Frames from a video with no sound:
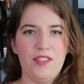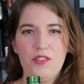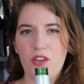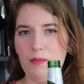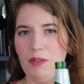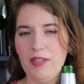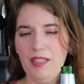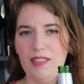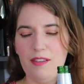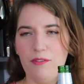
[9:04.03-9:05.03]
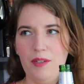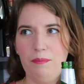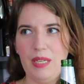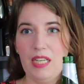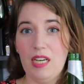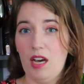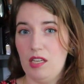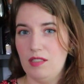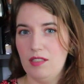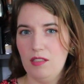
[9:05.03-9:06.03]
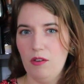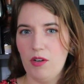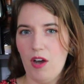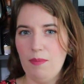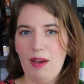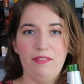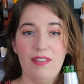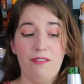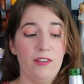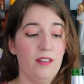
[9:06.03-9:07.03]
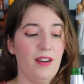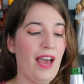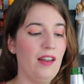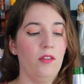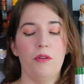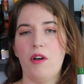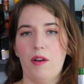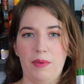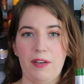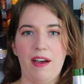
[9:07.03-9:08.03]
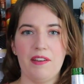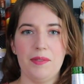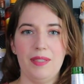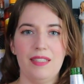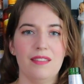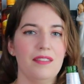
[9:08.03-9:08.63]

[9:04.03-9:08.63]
is going to be really different because it's low carb. I've never had low carb beer actually.